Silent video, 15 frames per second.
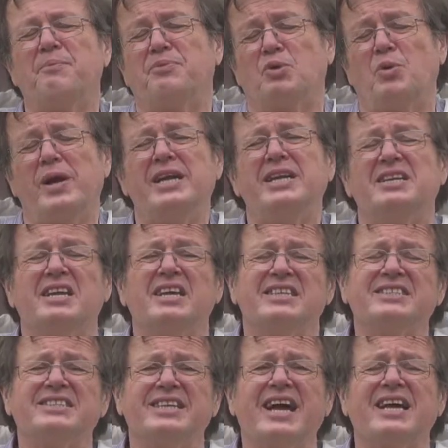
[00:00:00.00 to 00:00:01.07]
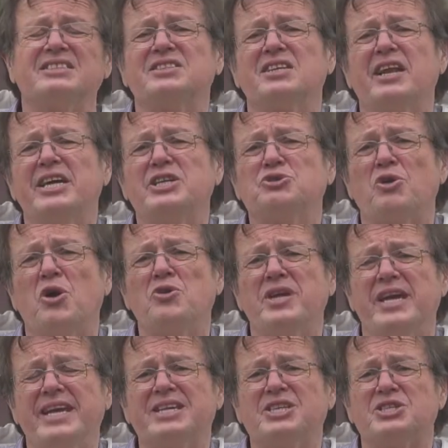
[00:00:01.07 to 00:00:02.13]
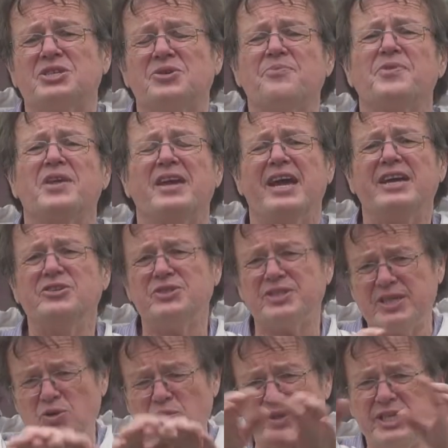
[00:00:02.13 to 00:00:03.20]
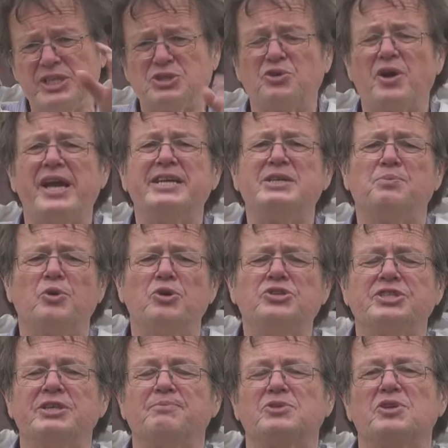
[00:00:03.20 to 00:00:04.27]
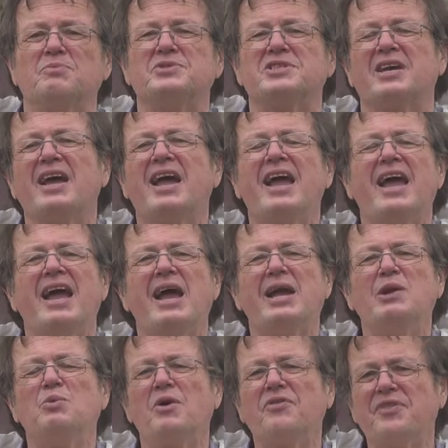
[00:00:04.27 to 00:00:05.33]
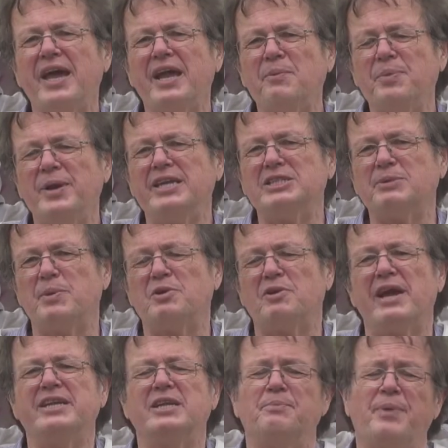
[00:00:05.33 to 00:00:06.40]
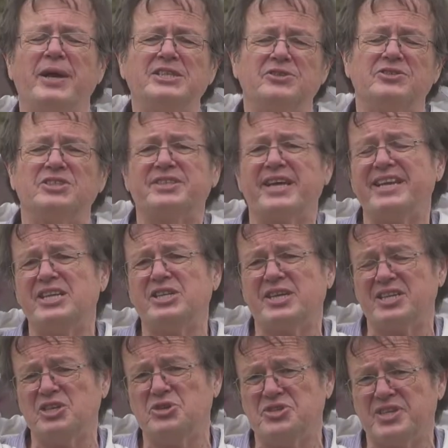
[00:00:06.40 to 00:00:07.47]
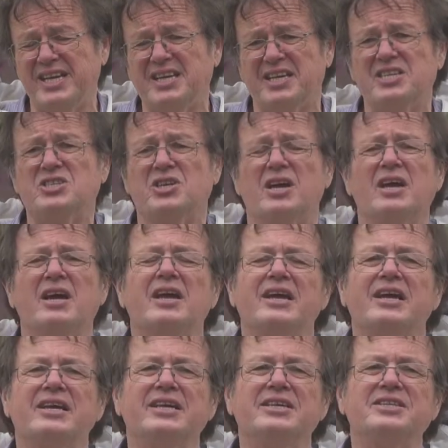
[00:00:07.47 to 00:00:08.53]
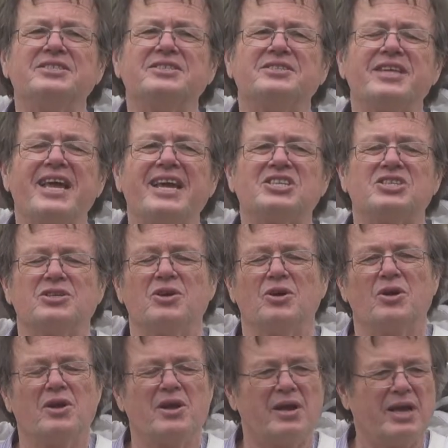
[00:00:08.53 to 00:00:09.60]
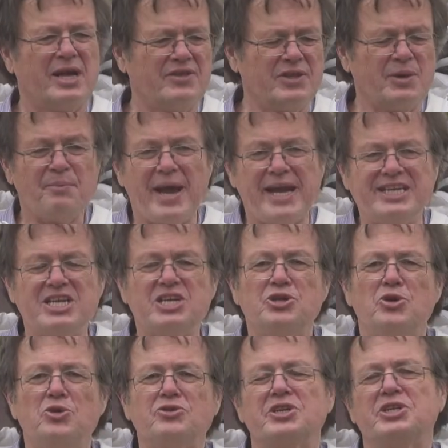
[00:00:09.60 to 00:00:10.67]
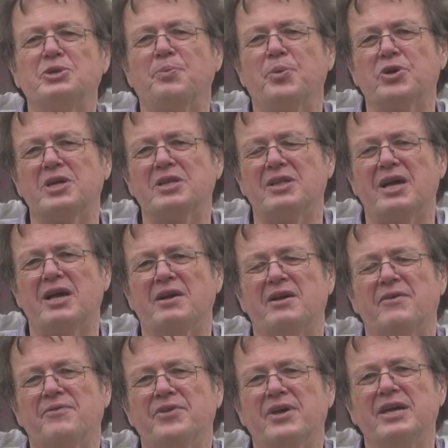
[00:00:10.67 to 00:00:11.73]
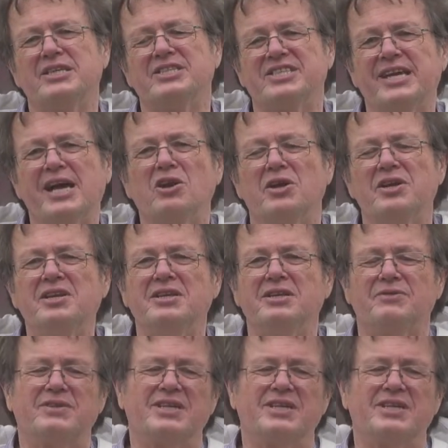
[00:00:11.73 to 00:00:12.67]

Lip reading: queen starts to lay drone eggs, and you see all these strange brood symptoms. And what that appears to be related, based on a study done in New Zealand, is that in the mating uke that you're putting the cell in